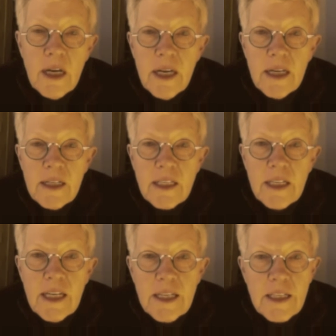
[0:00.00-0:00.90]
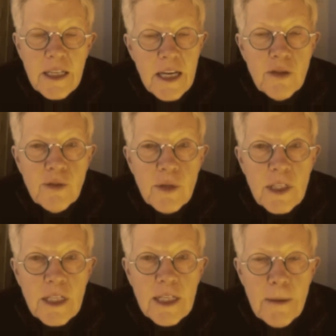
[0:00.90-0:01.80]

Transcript: It's an interesting,